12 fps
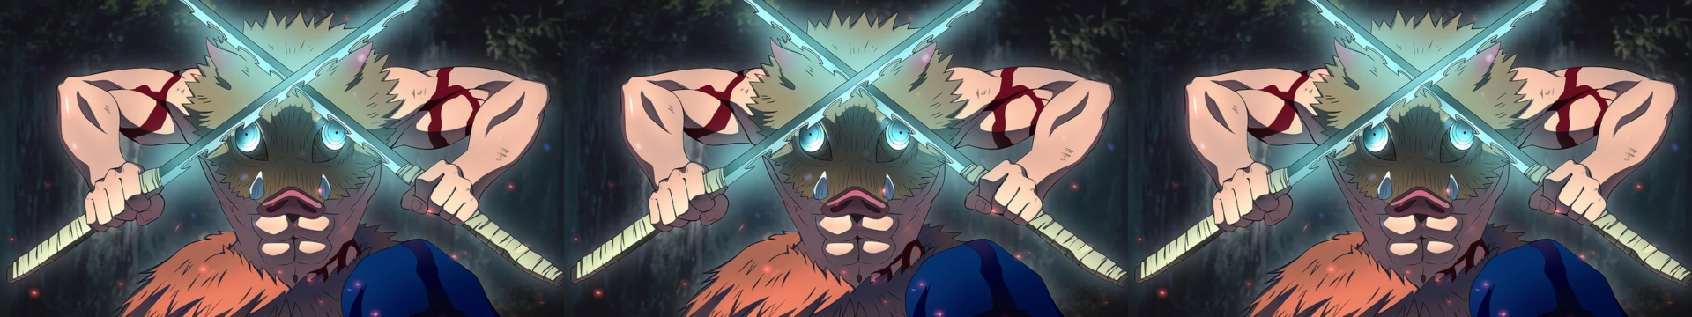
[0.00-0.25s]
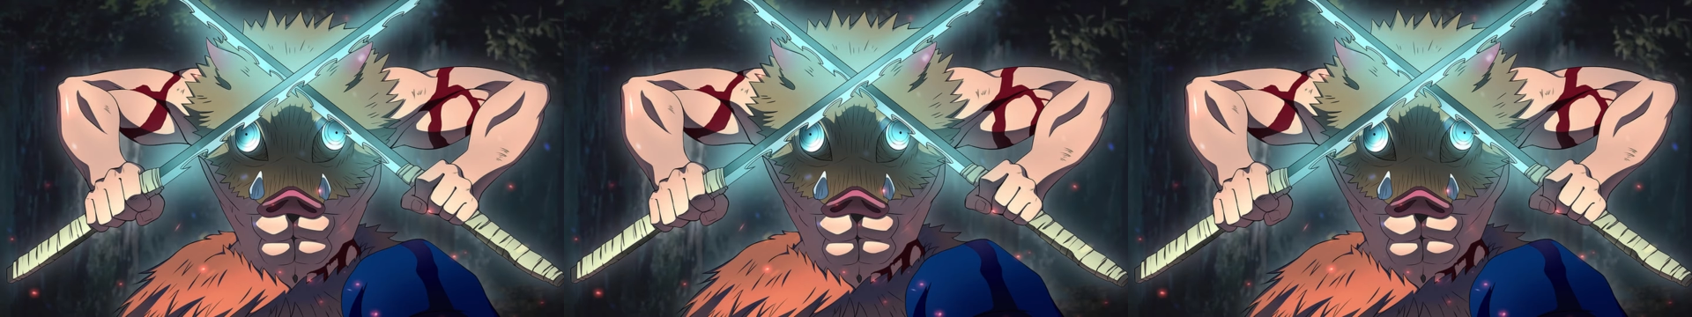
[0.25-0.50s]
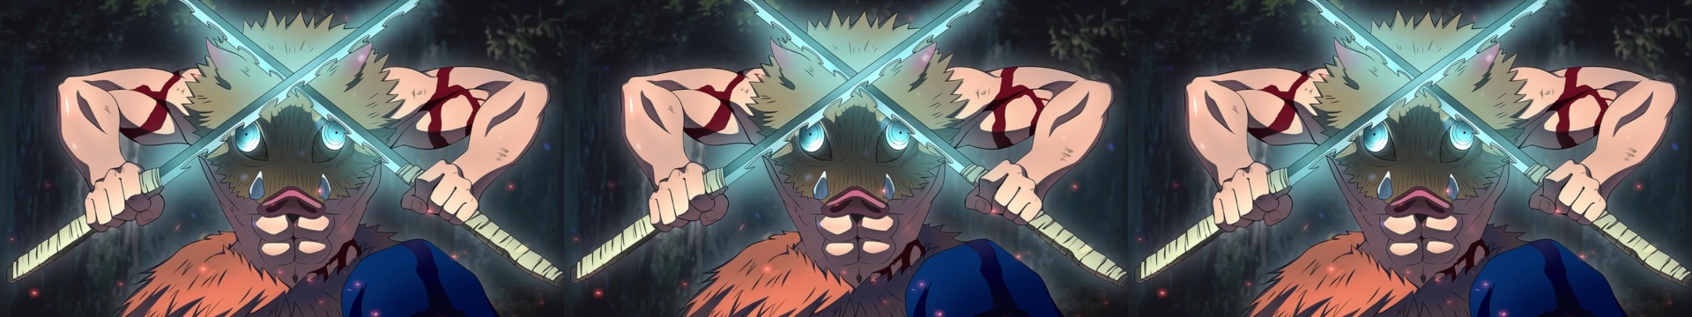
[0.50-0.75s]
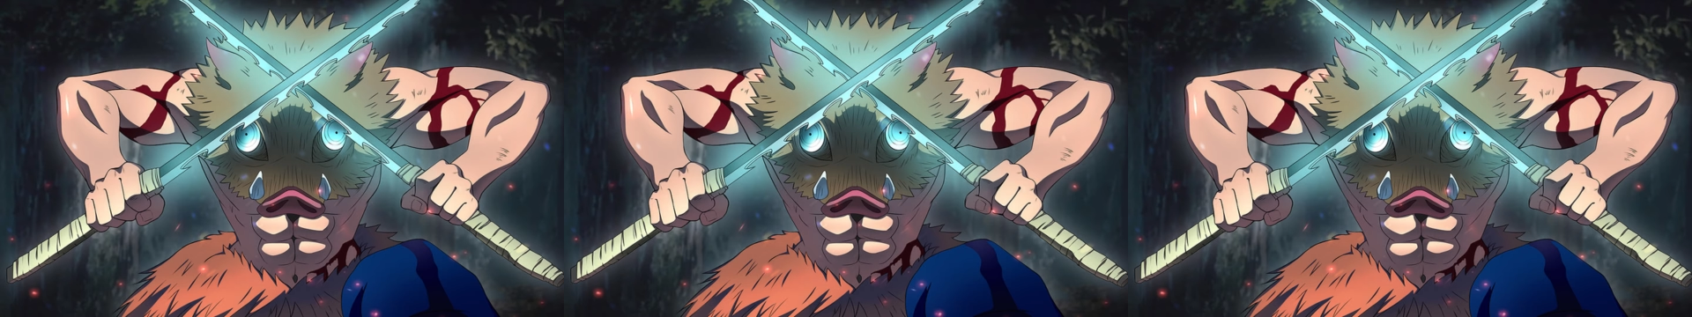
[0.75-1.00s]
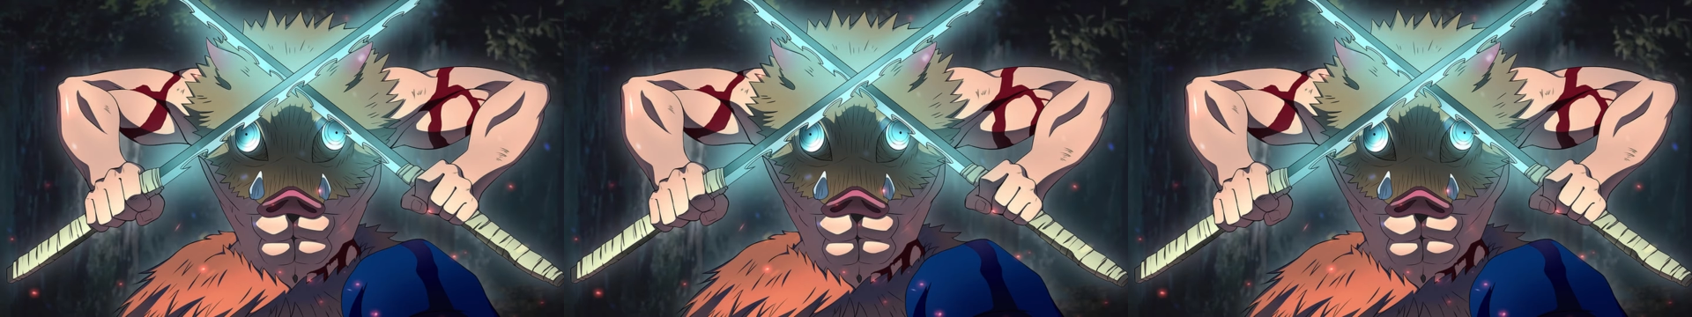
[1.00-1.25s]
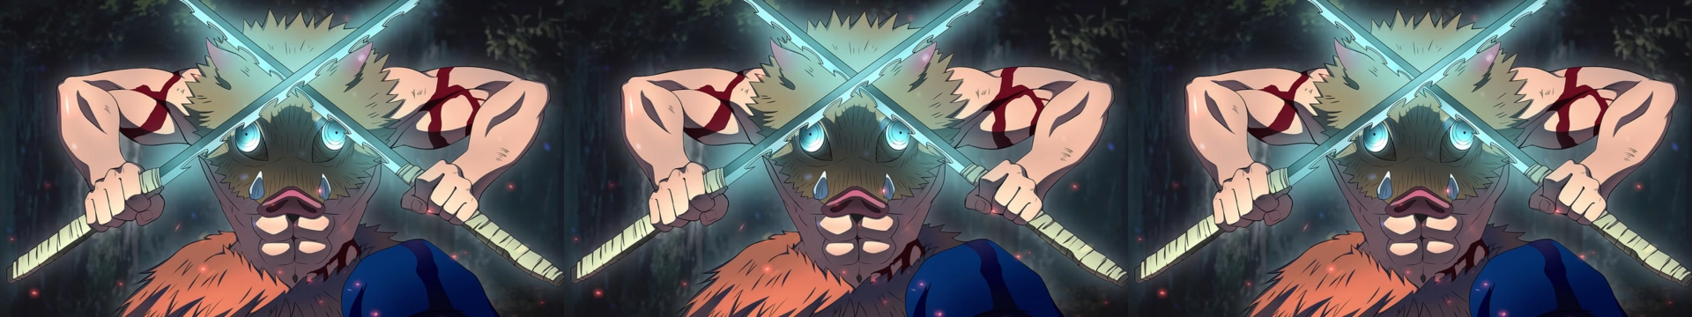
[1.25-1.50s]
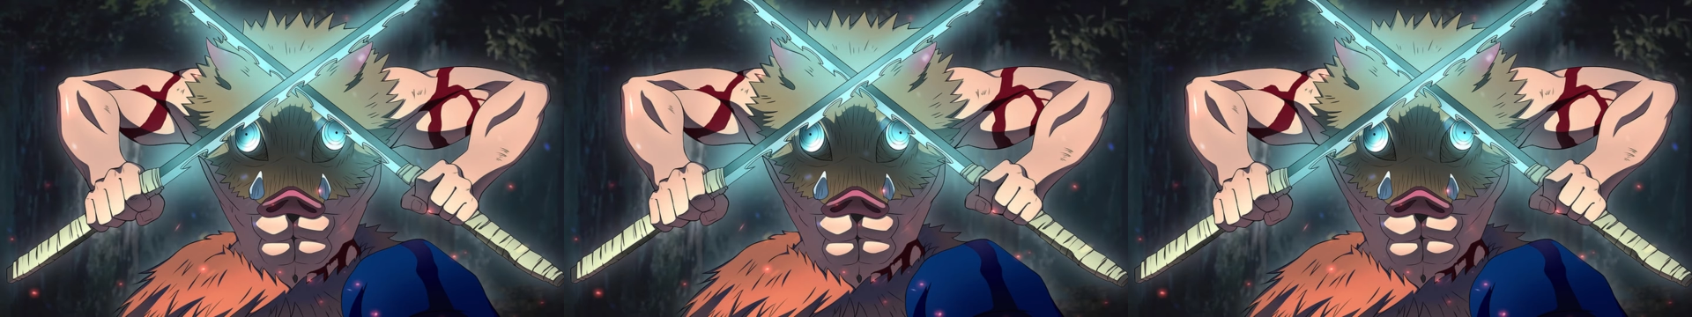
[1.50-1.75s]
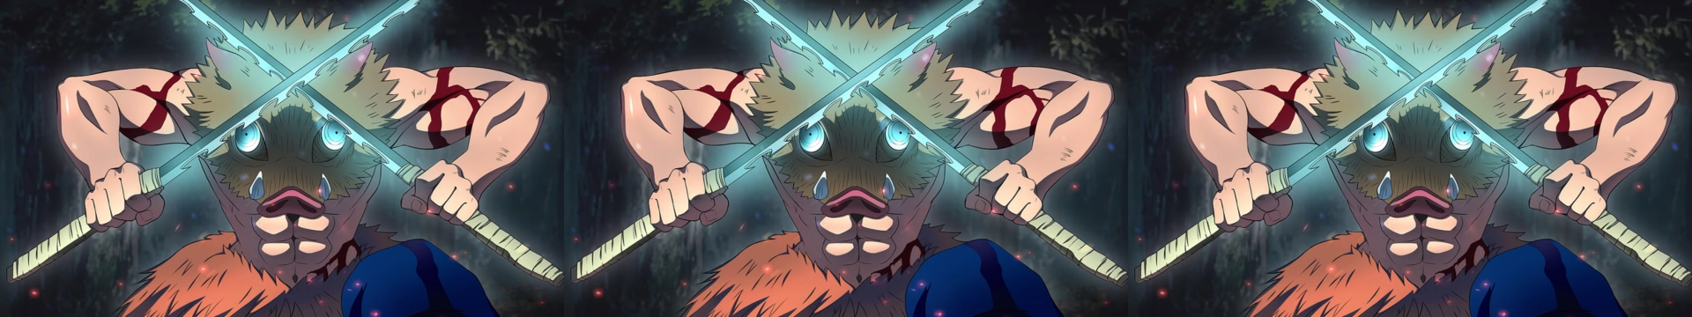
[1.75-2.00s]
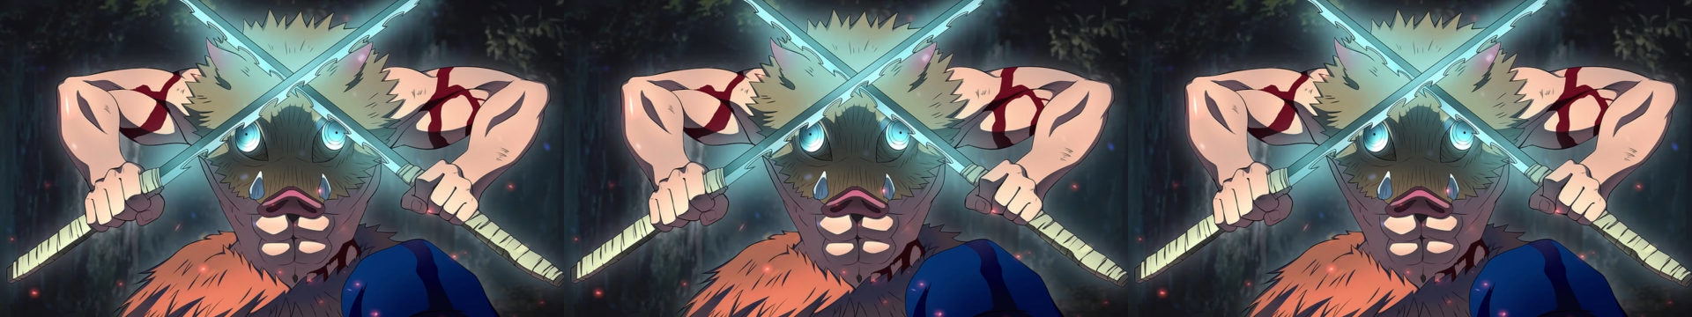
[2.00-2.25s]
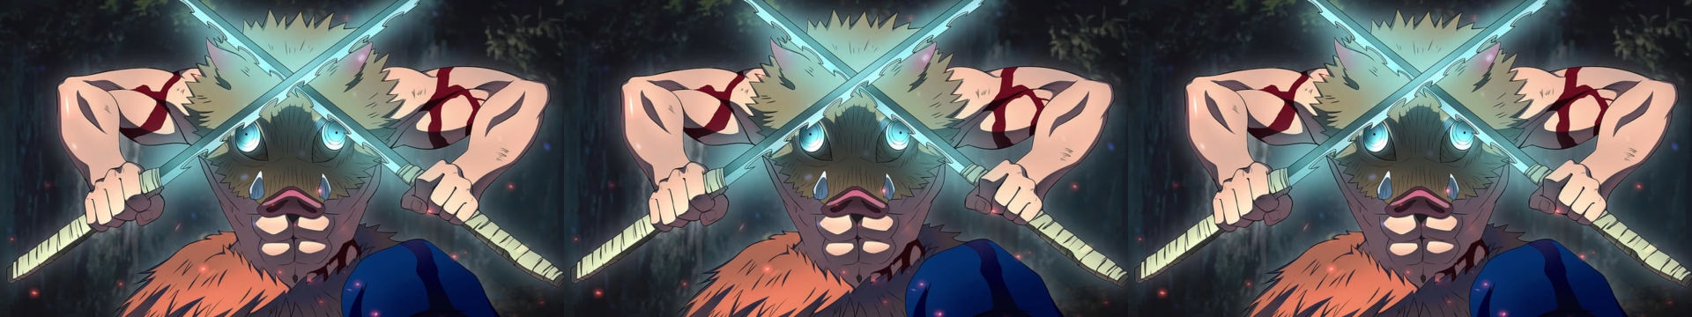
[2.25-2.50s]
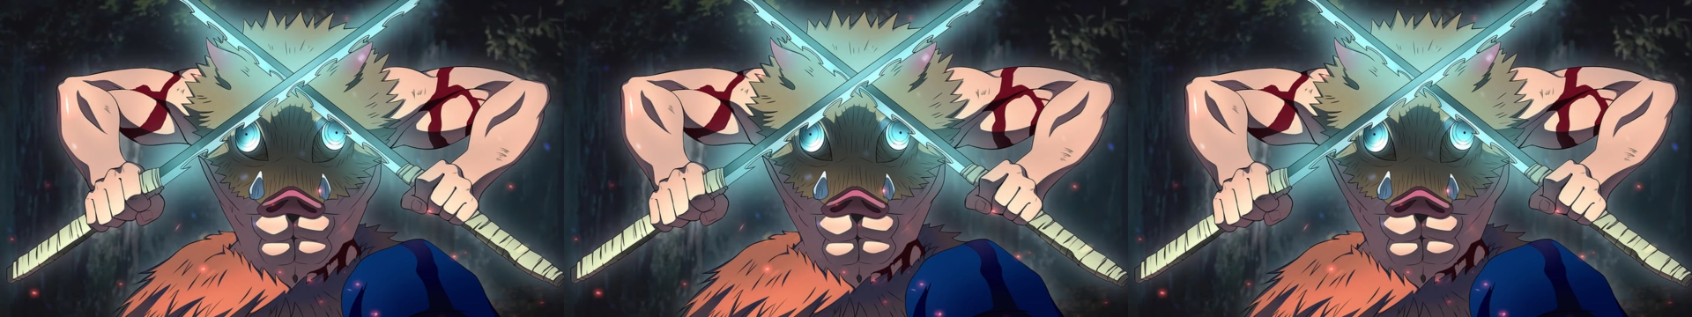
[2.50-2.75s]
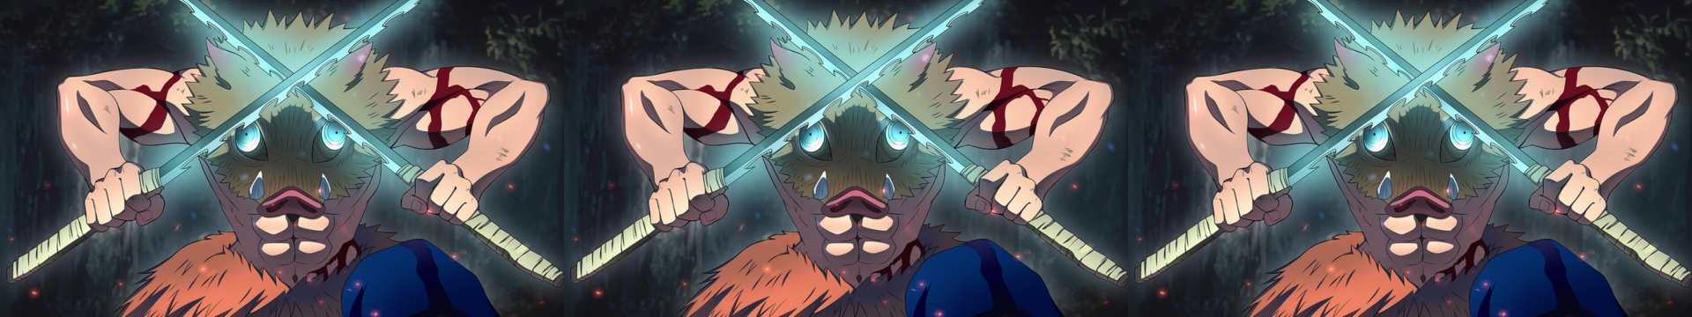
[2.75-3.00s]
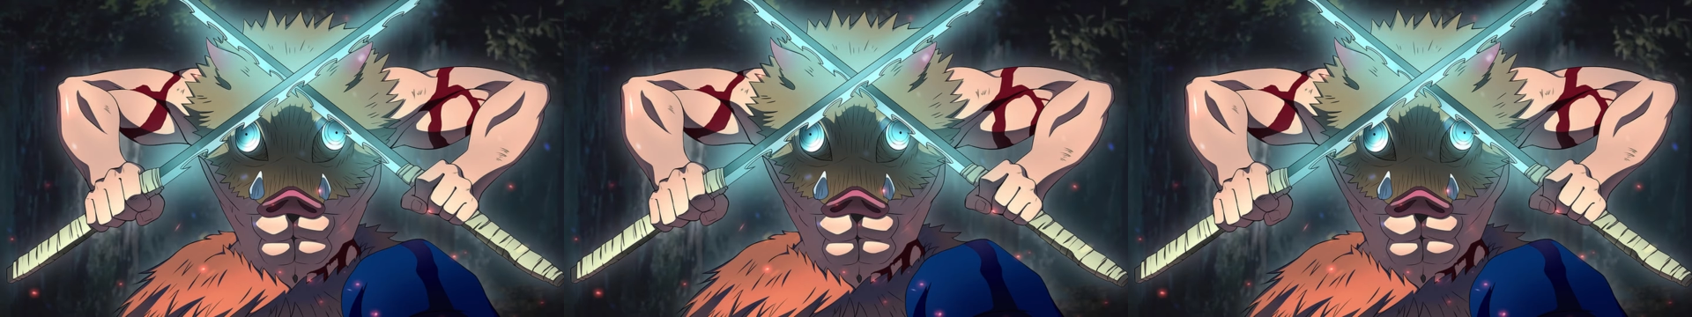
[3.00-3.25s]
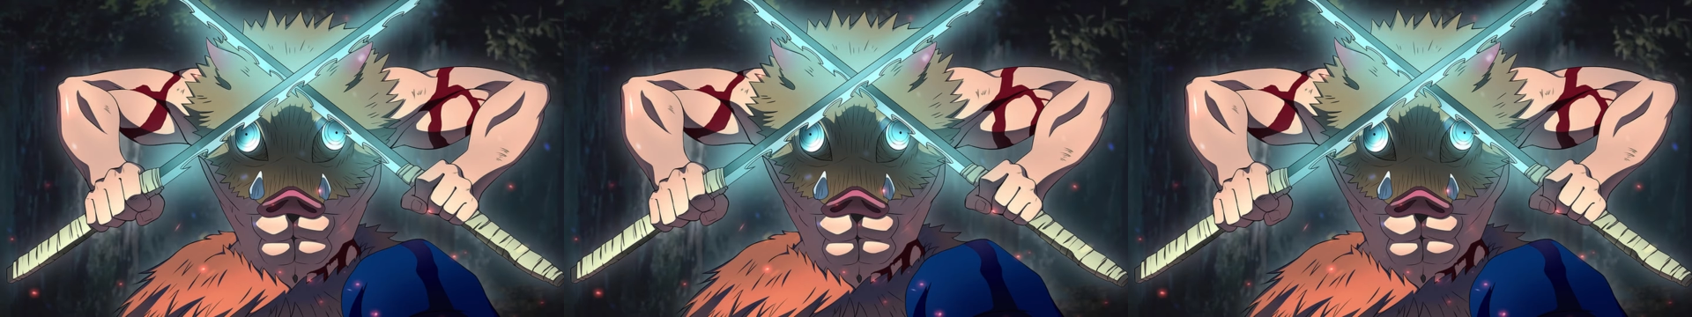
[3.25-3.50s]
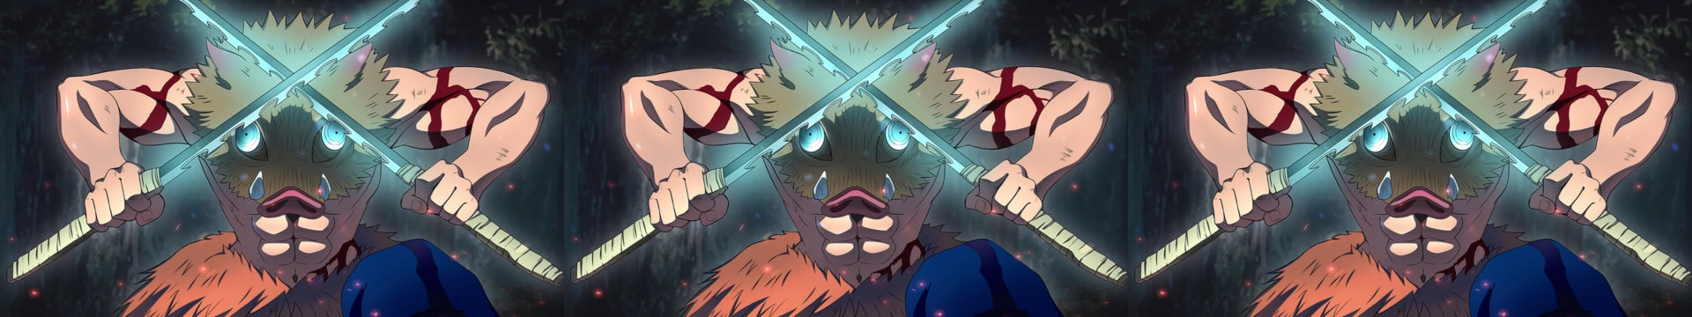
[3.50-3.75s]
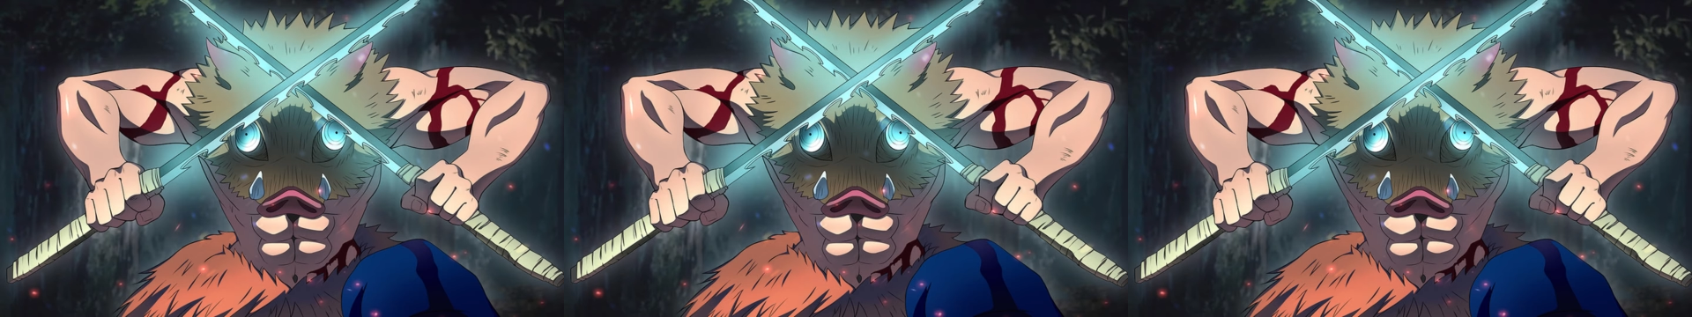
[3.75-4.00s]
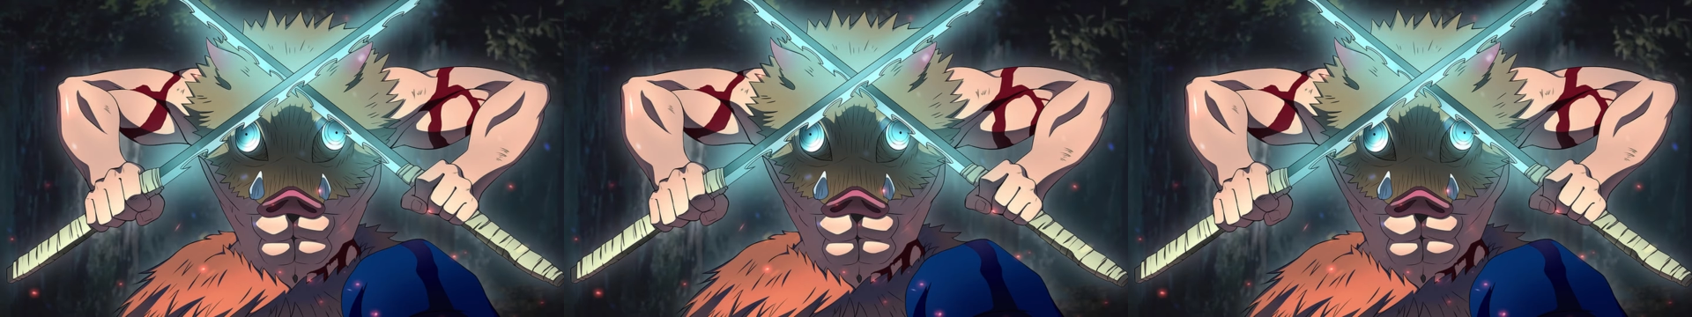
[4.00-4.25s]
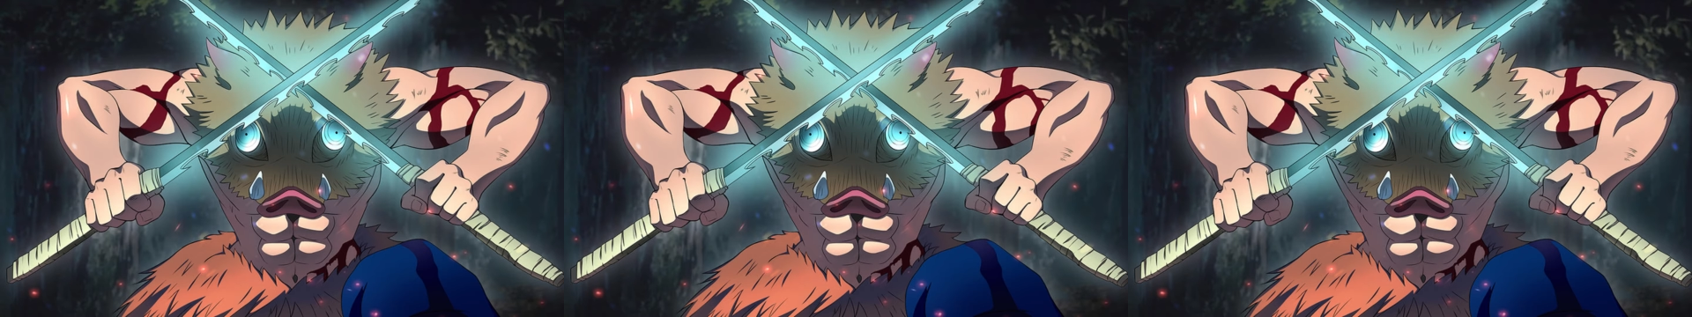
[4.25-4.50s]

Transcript: Nobody's mouth can be seen.